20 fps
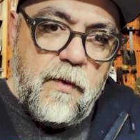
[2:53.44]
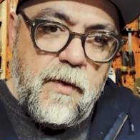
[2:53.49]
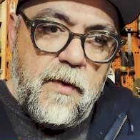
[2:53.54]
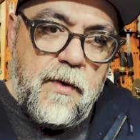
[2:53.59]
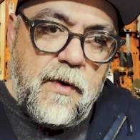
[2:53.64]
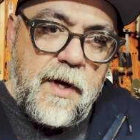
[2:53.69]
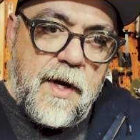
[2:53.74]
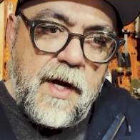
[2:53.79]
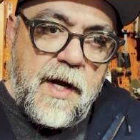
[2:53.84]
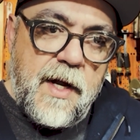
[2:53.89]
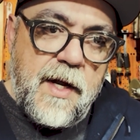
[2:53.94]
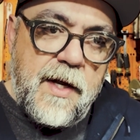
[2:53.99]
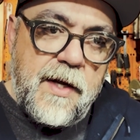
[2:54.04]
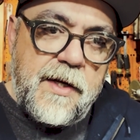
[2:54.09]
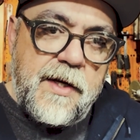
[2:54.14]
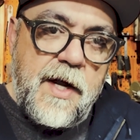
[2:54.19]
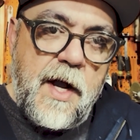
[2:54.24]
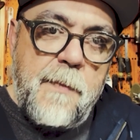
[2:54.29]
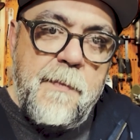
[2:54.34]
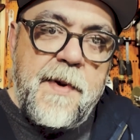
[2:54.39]
the
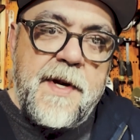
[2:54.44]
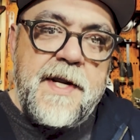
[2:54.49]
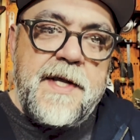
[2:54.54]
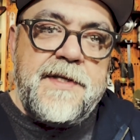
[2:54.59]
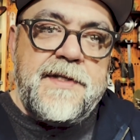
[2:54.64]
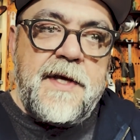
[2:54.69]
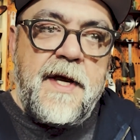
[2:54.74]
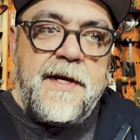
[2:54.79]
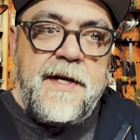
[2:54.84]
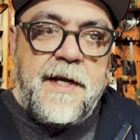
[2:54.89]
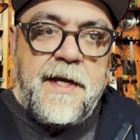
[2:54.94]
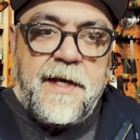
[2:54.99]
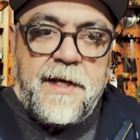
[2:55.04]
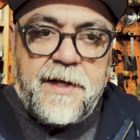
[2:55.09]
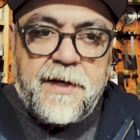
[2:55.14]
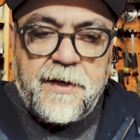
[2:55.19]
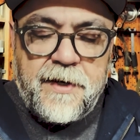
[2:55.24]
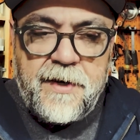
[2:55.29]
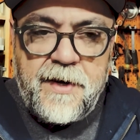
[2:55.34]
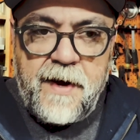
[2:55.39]
companies on
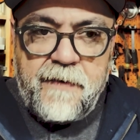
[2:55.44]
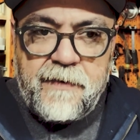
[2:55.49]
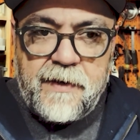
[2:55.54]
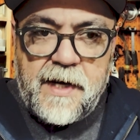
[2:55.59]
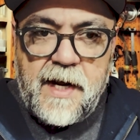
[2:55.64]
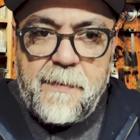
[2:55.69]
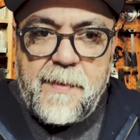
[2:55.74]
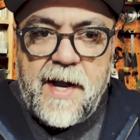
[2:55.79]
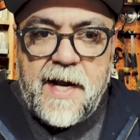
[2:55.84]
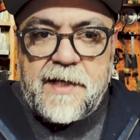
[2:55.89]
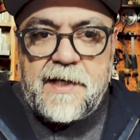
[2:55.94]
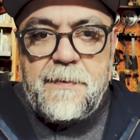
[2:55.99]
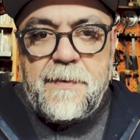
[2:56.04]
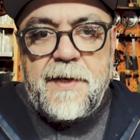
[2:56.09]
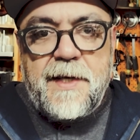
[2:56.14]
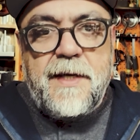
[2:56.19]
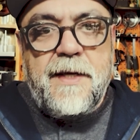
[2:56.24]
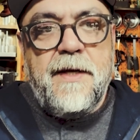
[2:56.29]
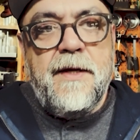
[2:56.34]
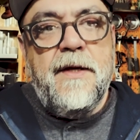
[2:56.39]
here never got back to
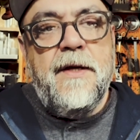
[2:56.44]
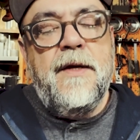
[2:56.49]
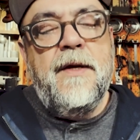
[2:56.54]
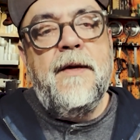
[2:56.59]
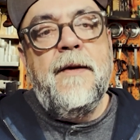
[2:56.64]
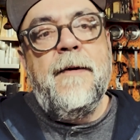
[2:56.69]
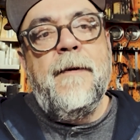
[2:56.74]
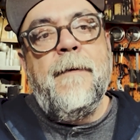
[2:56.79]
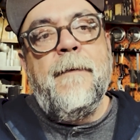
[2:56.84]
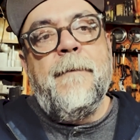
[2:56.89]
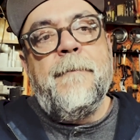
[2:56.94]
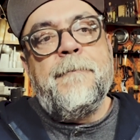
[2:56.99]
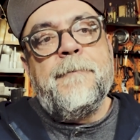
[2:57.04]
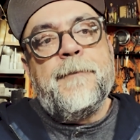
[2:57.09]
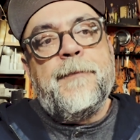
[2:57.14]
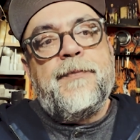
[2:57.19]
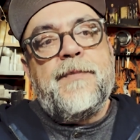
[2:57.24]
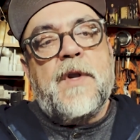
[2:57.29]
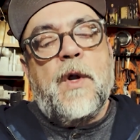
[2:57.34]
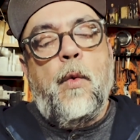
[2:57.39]
me.
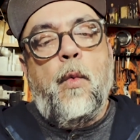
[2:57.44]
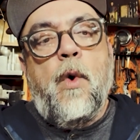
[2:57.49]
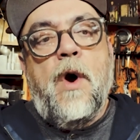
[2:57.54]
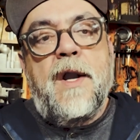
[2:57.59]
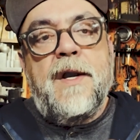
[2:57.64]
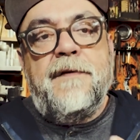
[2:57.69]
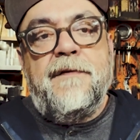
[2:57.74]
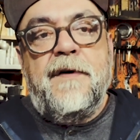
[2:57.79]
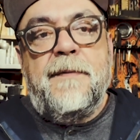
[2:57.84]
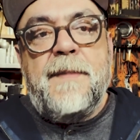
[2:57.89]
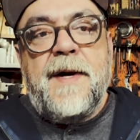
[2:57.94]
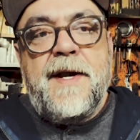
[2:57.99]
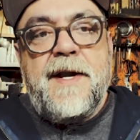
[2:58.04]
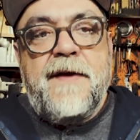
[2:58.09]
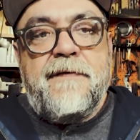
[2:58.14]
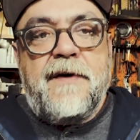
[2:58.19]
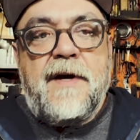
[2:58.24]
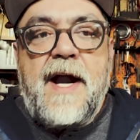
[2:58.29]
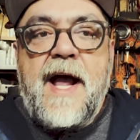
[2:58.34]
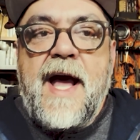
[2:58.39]
One of them I
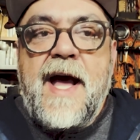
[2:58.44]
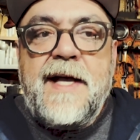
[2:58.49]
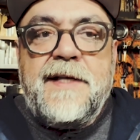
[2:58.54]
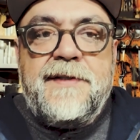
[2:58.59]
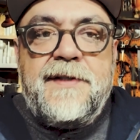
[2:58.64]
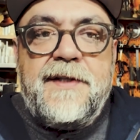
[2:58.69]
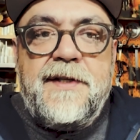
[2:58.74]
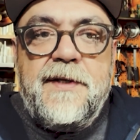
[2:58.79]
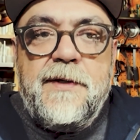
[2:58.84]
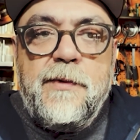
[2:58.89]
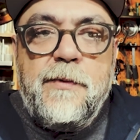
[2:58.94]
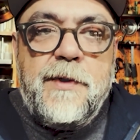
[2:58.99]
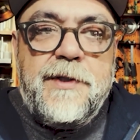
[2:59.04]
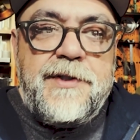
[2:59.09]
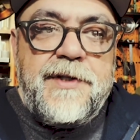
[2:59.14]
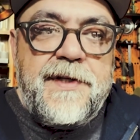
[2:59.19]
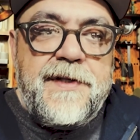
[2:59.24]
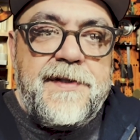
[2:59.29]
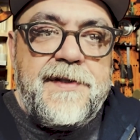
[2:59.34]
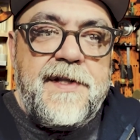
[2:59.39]
never asked, which
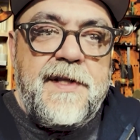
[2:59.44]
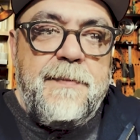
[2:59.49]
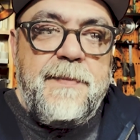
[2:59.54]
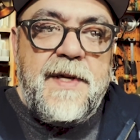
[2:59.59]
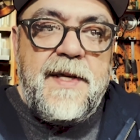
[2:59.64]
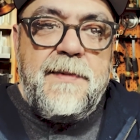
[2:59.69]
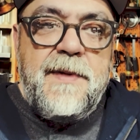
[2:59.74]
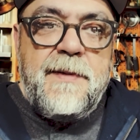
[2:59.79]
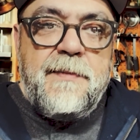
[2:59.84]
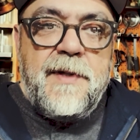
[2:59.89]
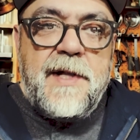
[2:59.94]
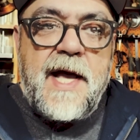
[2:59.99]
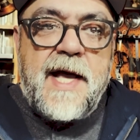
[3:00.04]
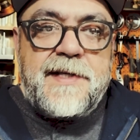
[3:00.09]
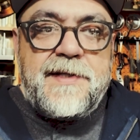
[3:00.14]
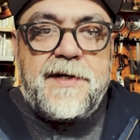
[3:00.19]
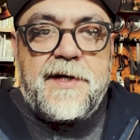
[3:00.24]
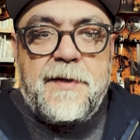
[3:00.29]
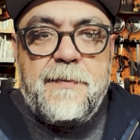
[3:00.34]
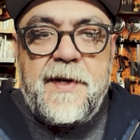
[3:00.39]
is the PB
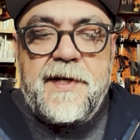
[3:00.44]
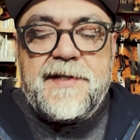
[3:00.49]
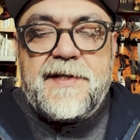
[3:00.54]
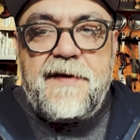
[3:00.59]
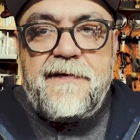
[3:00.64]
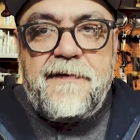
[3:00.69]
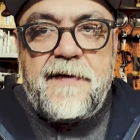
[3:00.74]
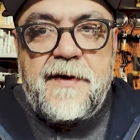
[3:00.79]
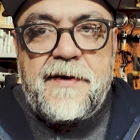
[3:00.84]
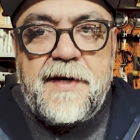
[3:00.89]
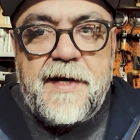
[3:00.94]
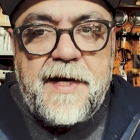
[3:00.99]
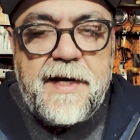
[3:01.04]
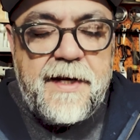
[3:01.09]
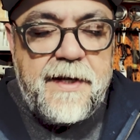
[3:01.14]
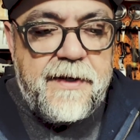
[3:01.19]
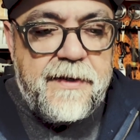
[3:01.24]
Blaster, because I found it at